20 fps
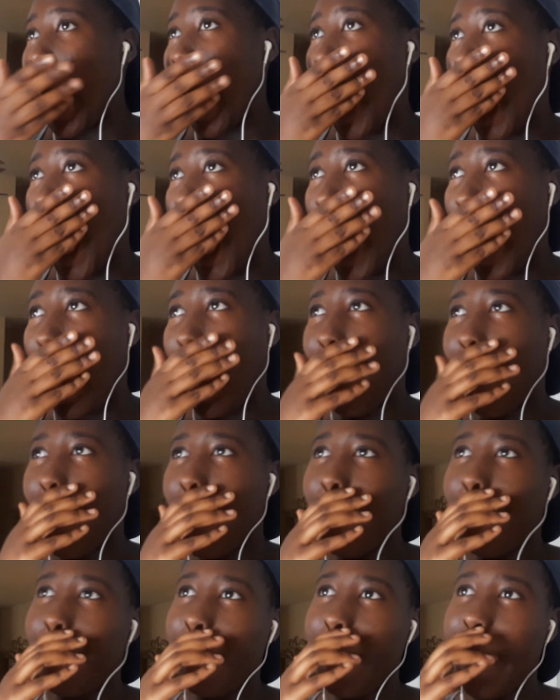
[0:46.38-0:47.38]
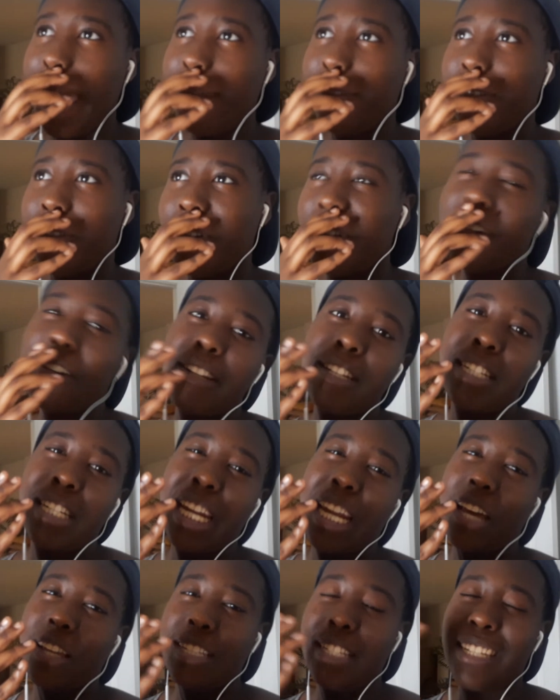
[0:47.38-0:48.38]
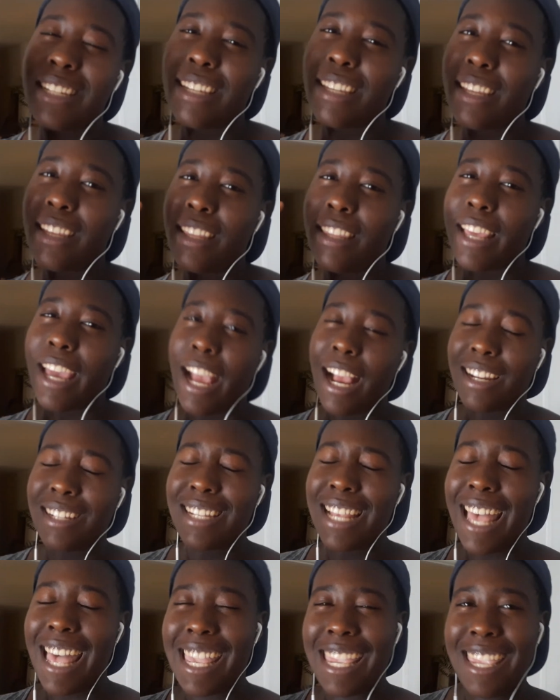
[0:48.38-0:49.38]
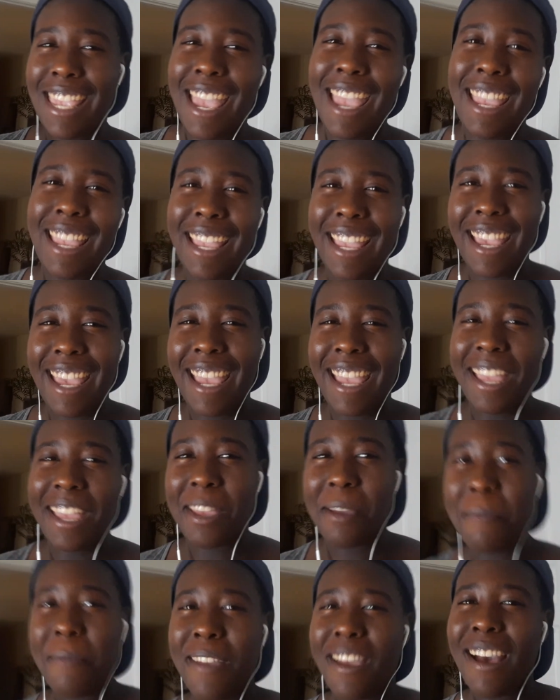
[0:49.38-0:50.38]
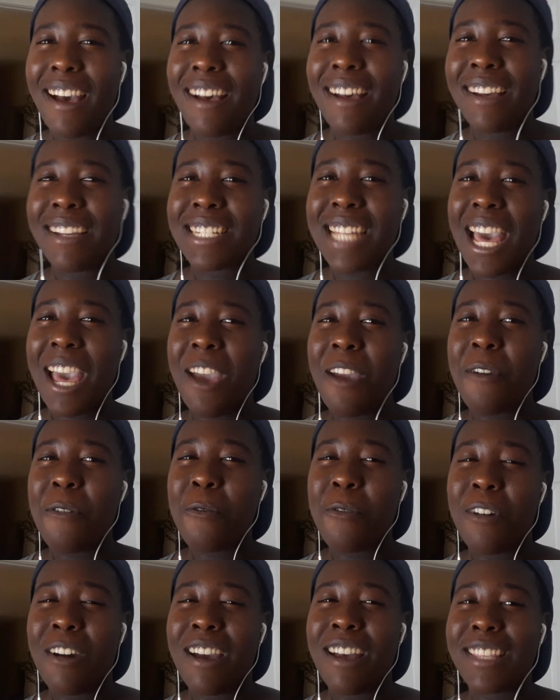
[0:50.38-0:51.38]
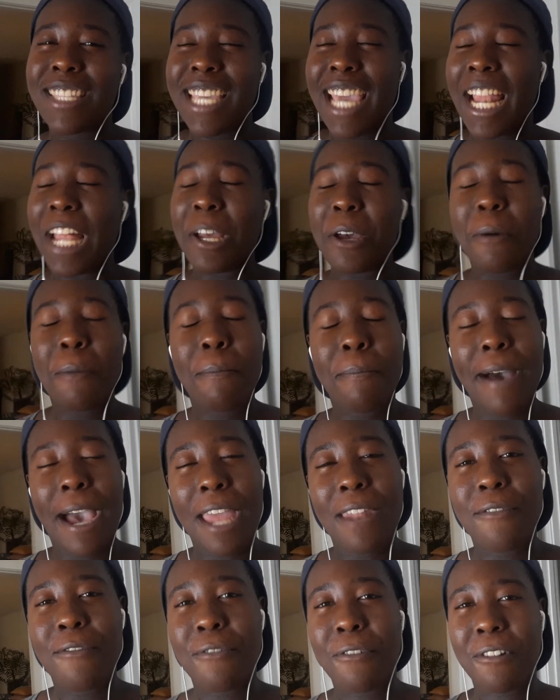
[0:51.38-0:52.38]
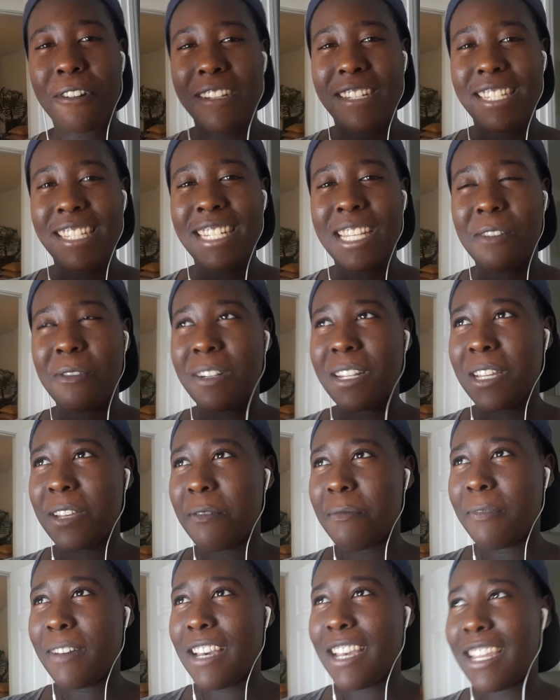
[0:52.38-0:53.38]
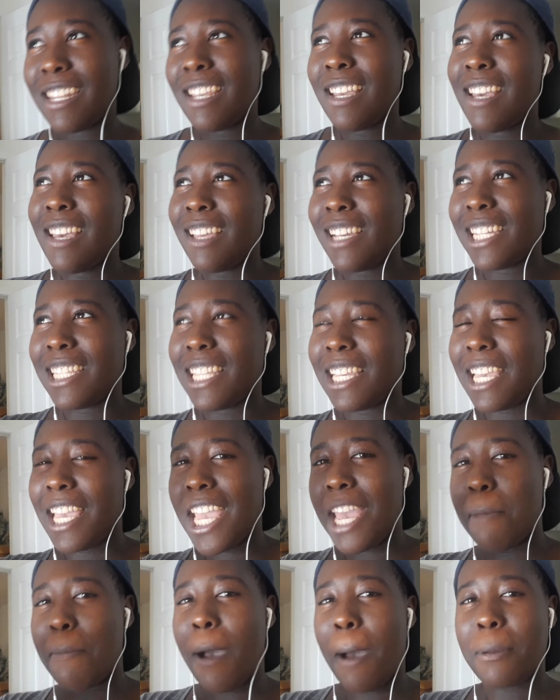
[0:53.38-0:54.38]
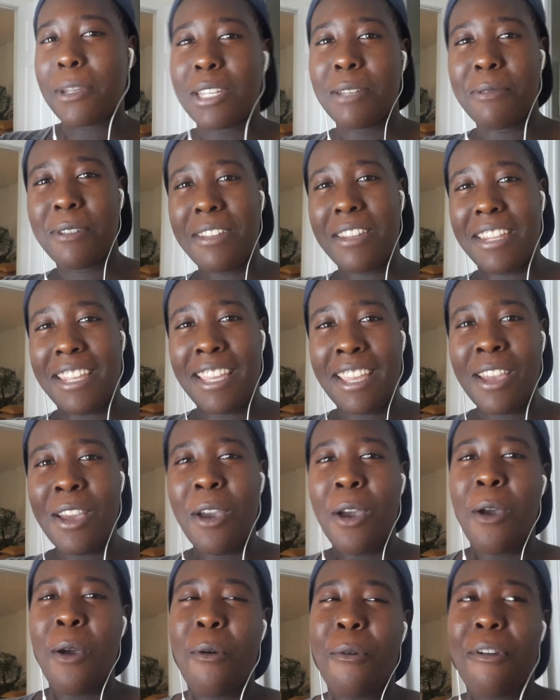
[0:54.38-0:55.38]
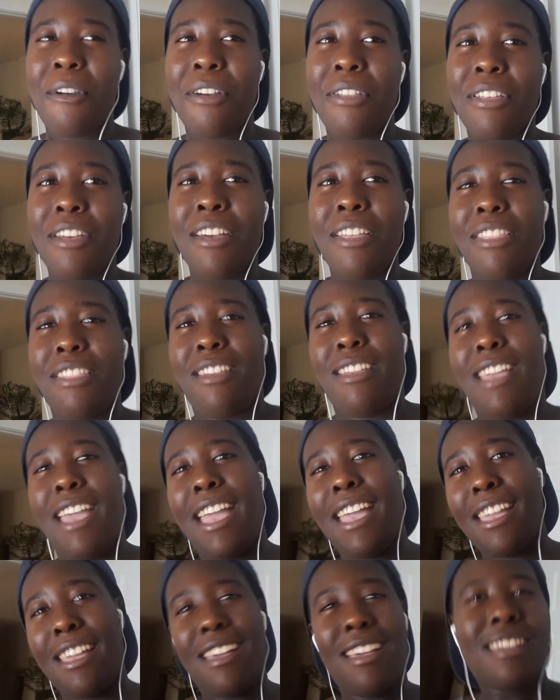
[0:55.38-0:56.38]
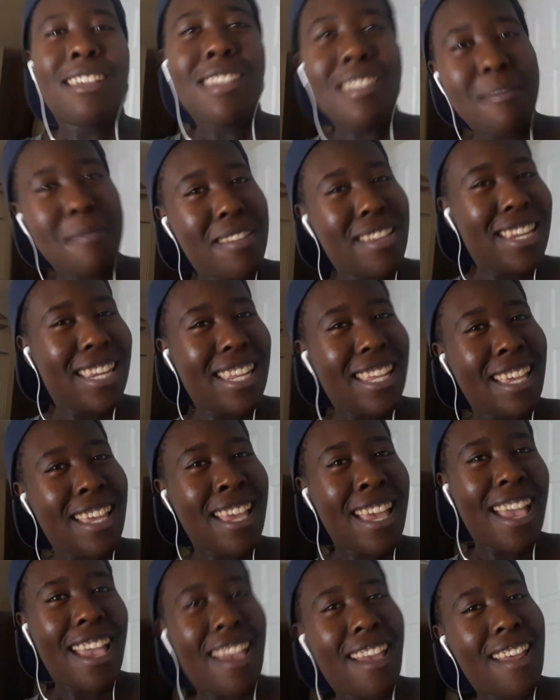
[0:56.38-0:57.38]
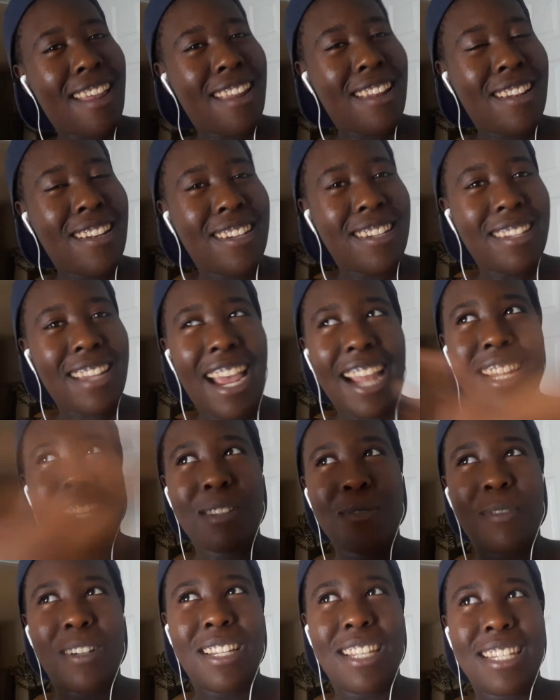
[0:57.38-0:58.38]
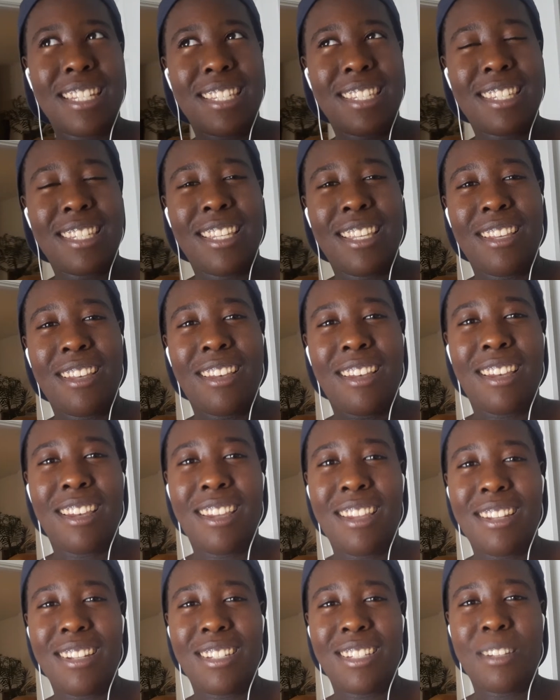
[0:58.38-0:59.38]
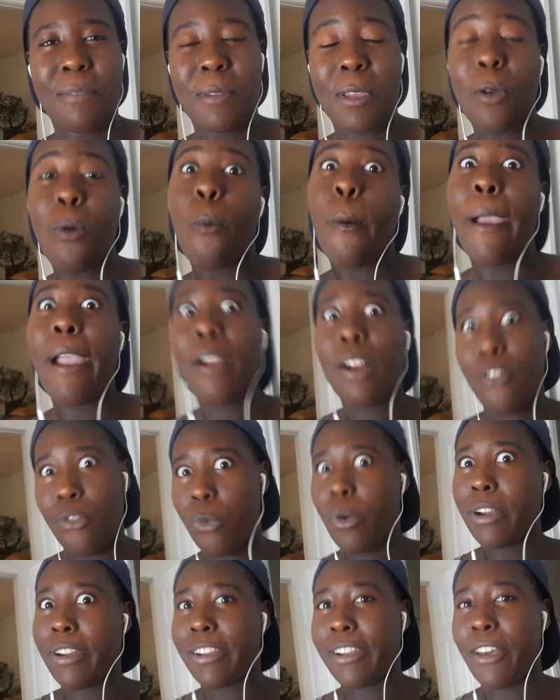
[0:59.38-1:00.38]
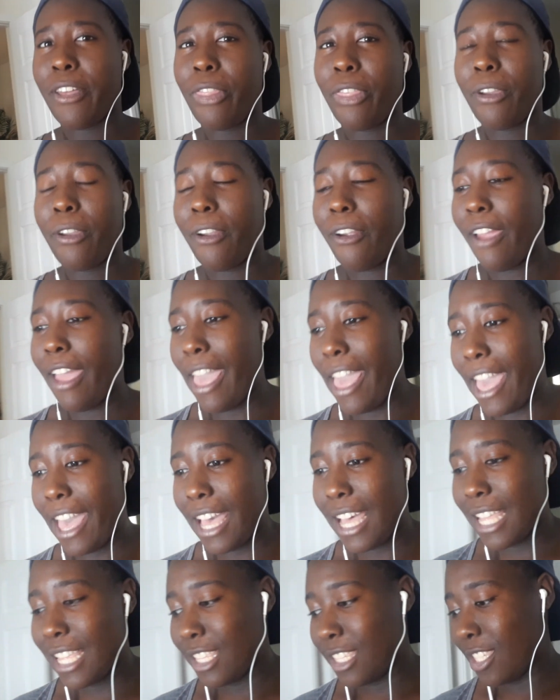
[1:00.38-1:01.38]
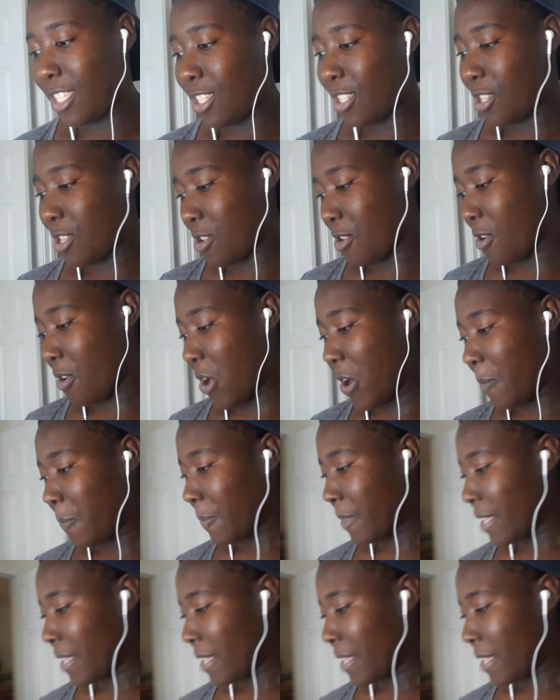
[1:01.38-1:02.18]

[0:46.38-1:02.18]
And of course, shout out to the hashtag Yang Gang because I wanted to kind of combine forces. I want to combine the K-pop community with the Yang Gang community, and I just want us to be aware of one another and to